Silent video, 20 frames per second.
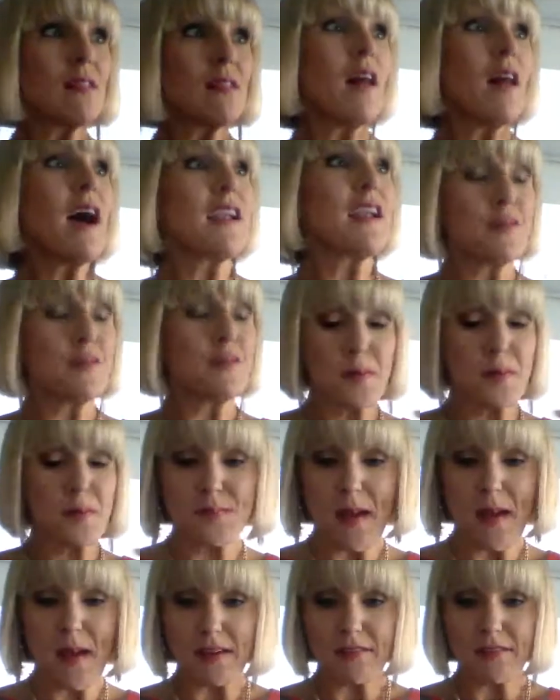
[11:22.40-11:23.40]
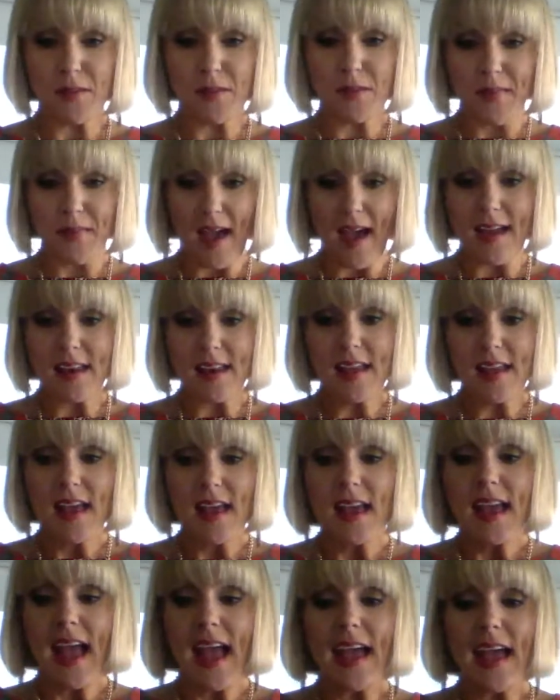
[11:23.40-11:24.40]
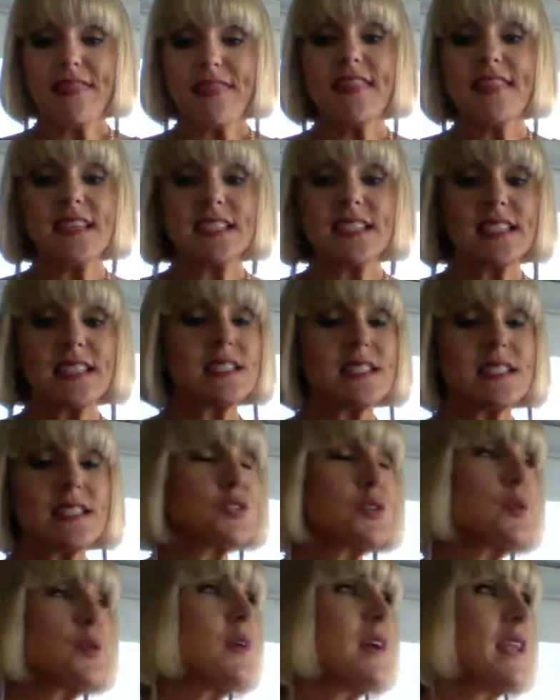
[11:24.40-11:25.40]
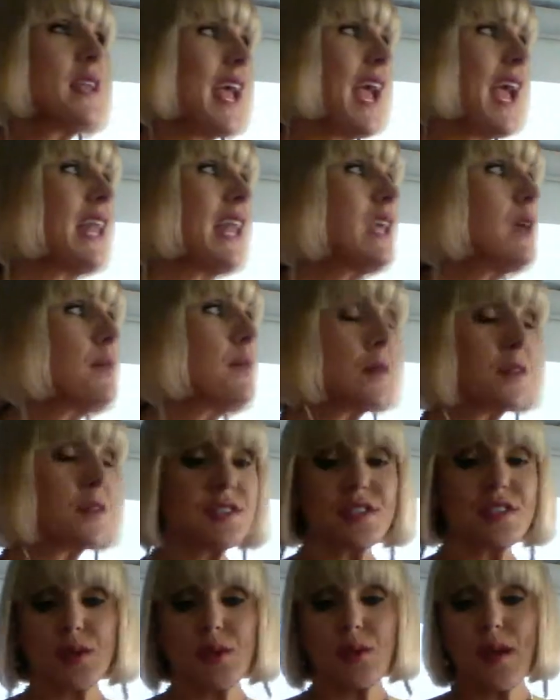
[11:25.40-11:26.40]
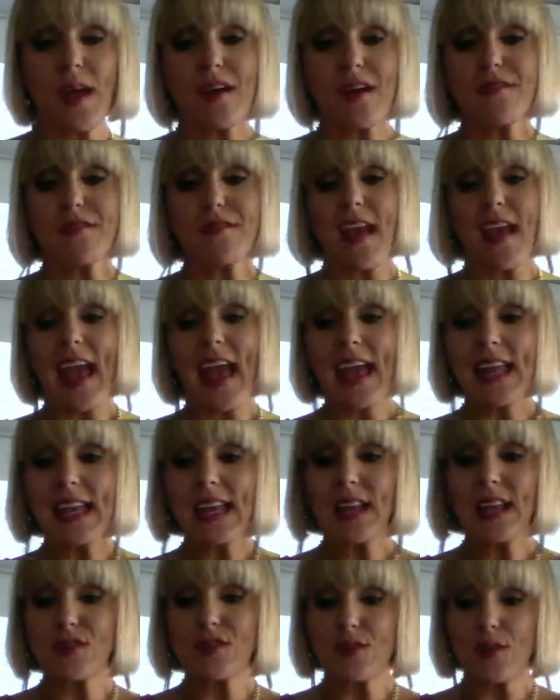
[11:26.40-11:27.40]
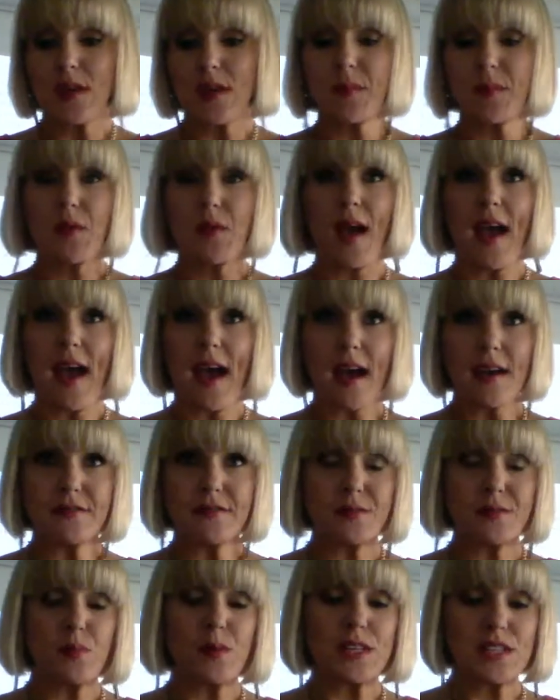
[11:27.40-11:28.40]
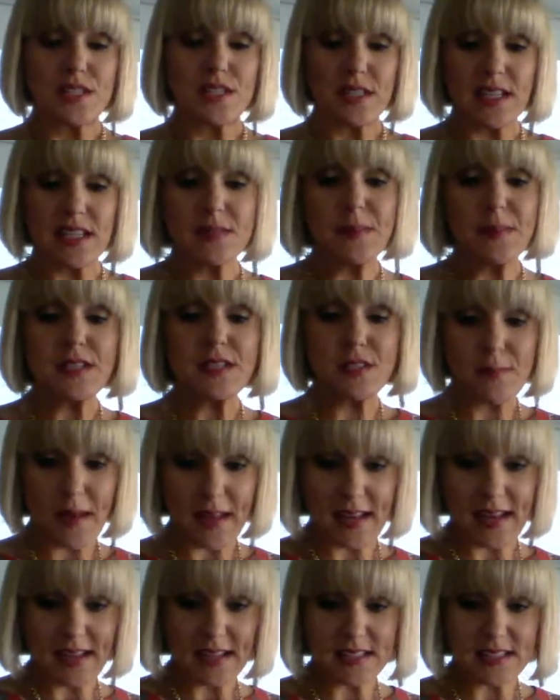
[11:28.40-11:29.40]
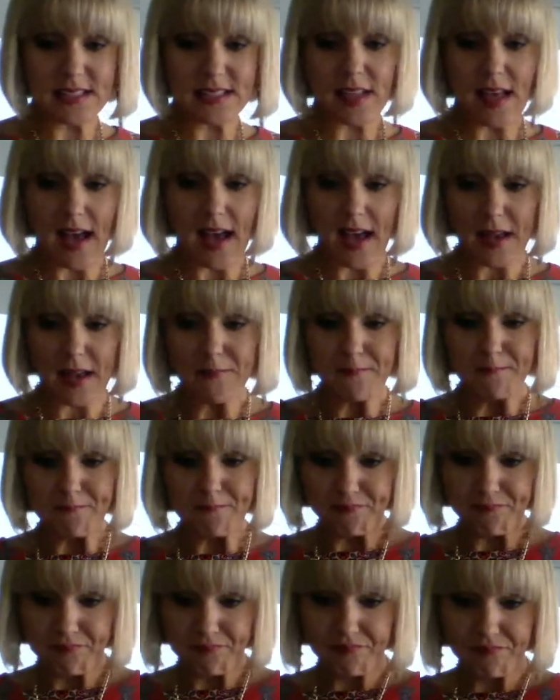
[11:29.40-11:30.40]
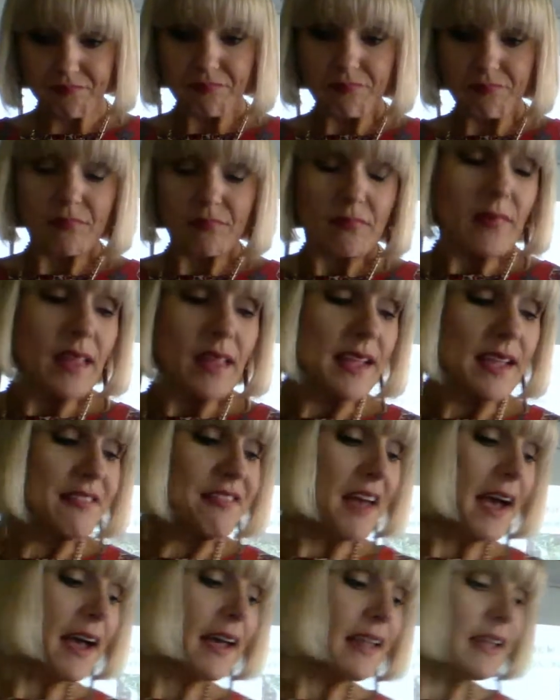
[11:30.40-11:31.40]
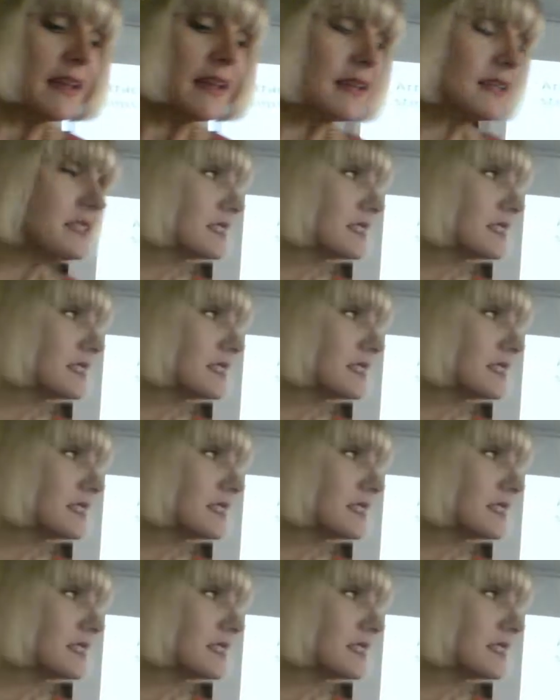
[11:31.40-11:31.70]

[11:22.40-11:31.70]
a lot of pushback from that. And this is true in any pursuit of any dream you have, which leads me to my next slide. And that